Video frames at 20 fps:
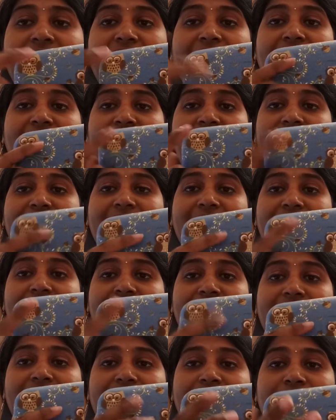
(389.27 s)
glass,
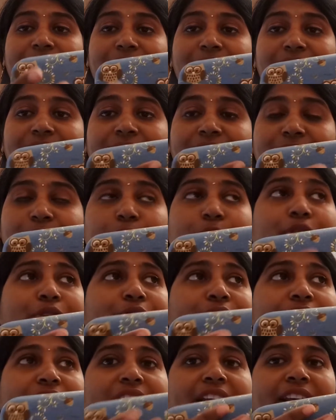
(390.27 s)
what do
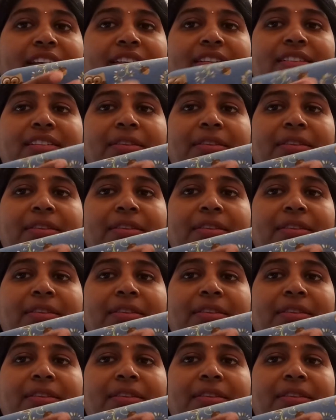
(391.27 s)
you say,